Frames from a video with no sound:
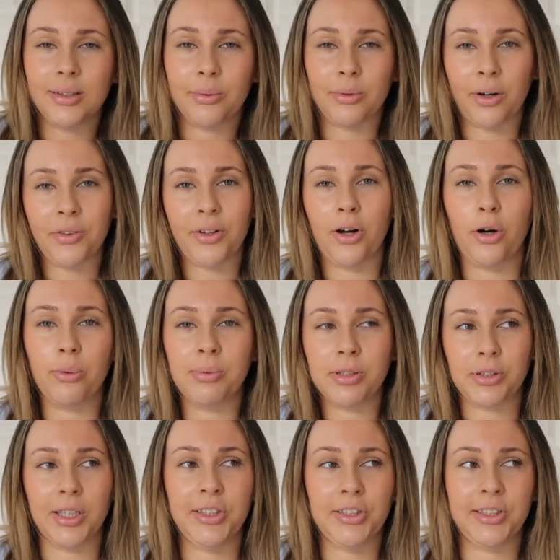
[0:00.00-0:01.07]
we're on the home
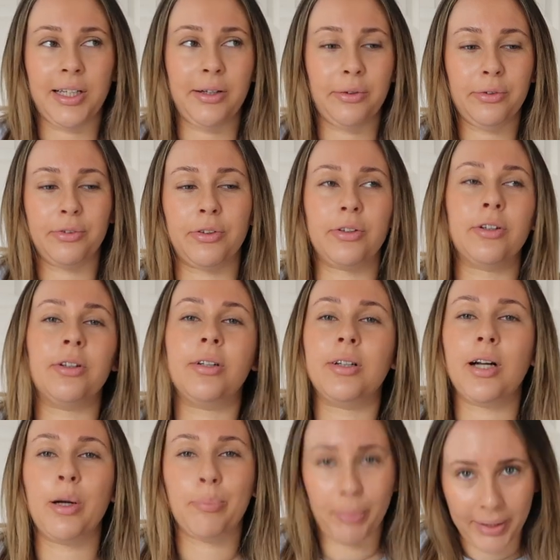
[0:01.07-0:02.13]
stretch now for
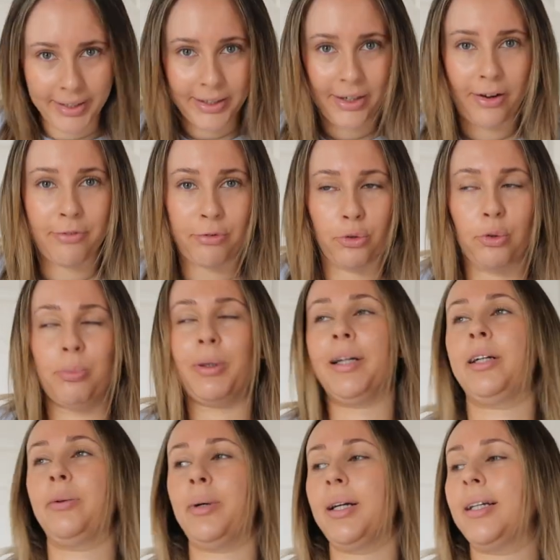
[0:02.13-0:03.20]
a break, a full
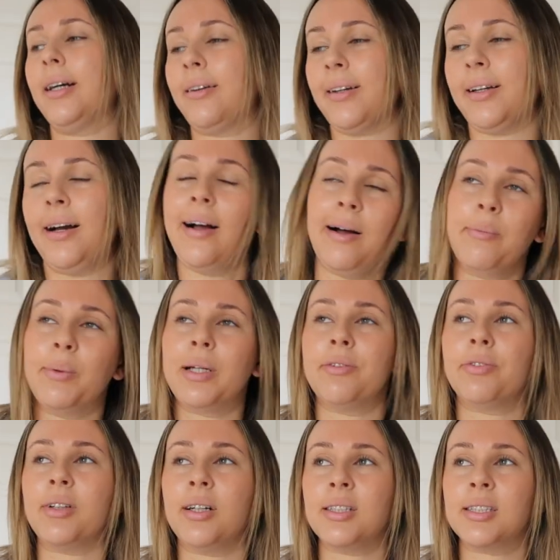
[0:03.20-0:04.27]
breakaway, and I can't wait
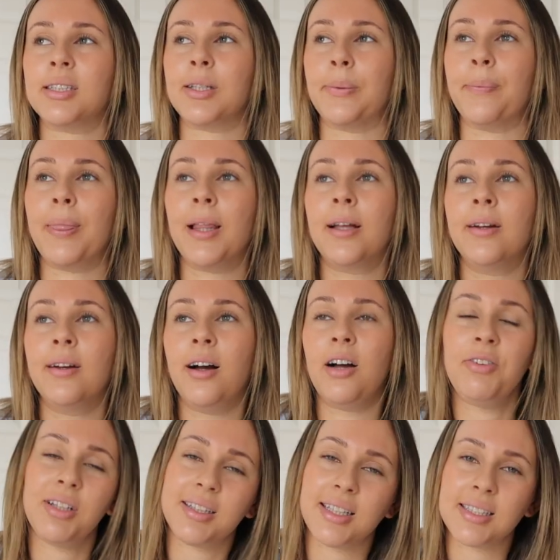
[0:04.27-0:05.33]
for that. So I
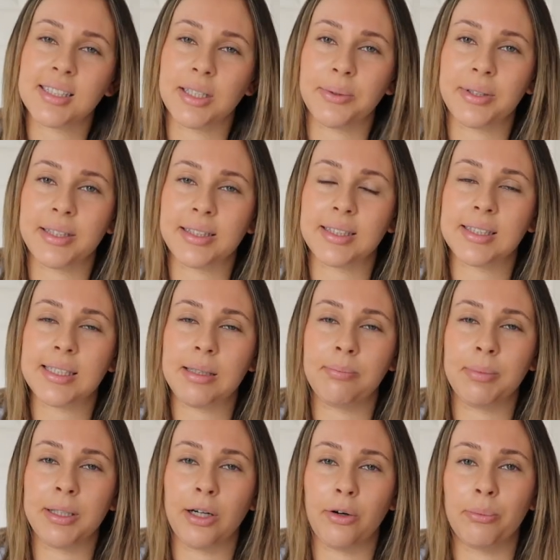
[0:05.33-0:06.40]
feel like that's the only thing that's
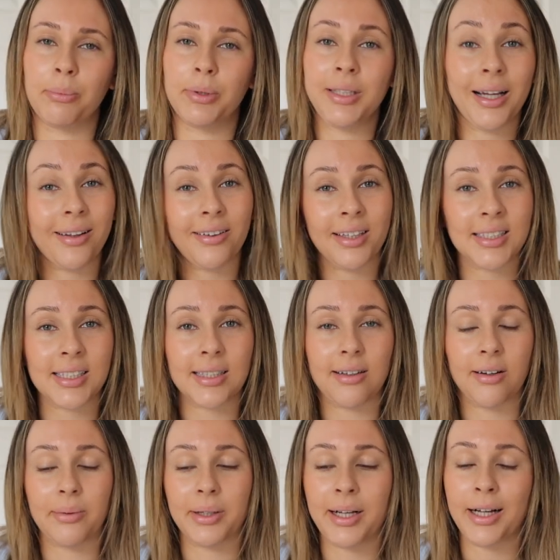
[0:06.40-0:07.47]
keeping me going. But yeah, like I said,
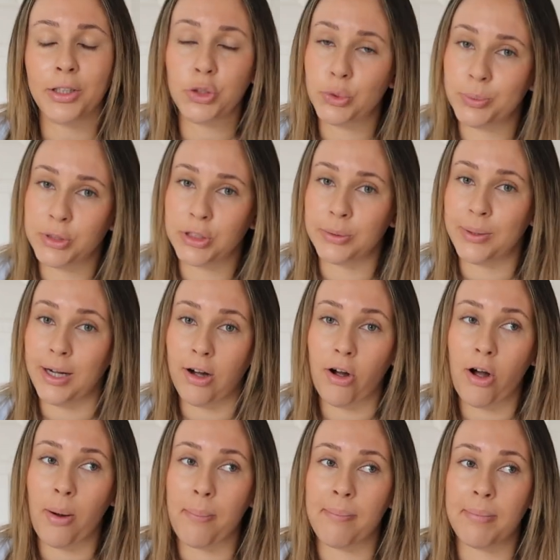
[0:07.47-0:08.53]
I will catch up with you
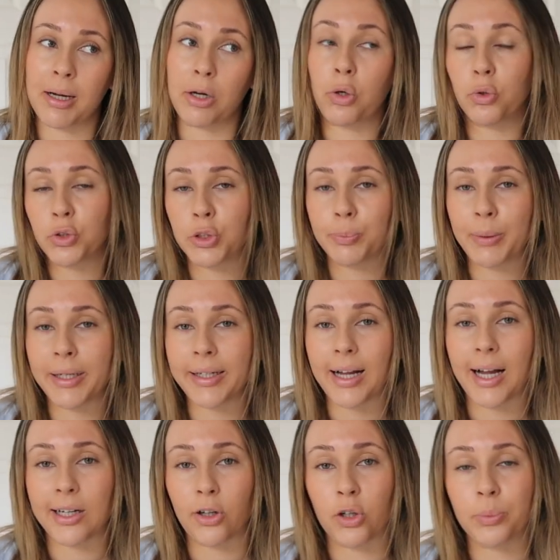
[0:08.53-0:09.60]
on my lunch break
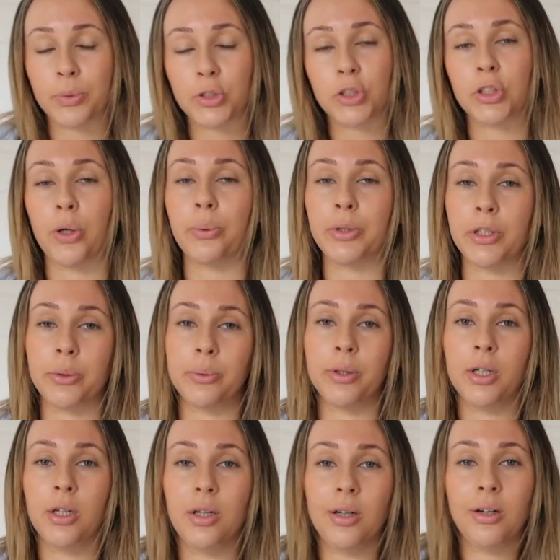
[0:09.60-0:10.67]
and I will show you
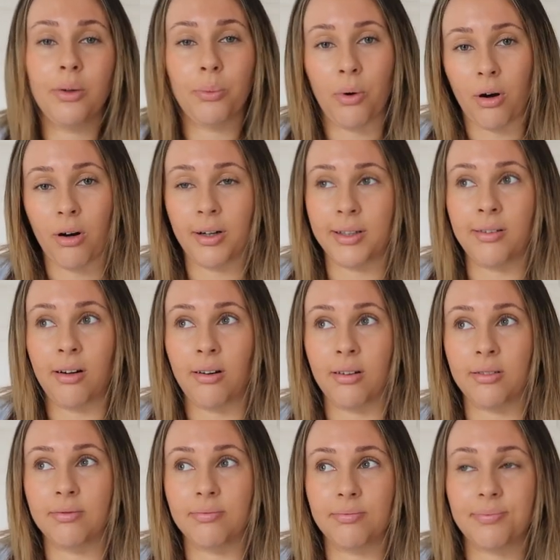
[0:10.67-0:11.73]
what I
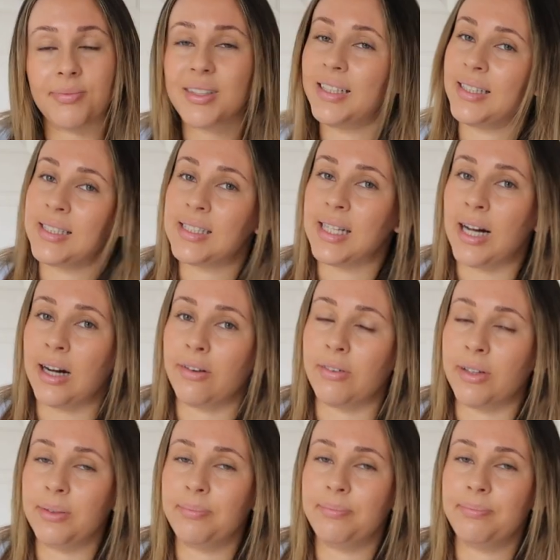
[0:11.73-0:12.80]
got in Zara.